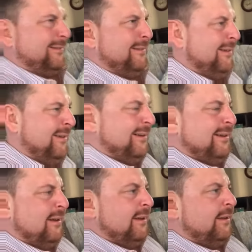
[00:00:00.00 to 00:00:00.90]

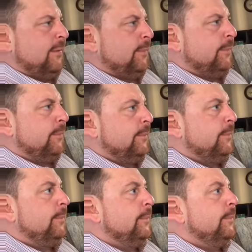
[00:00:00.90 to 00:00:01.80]

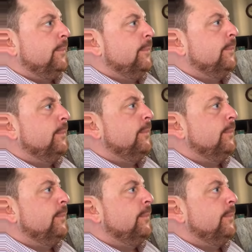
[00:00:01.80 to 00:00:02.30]
Nobody speaks.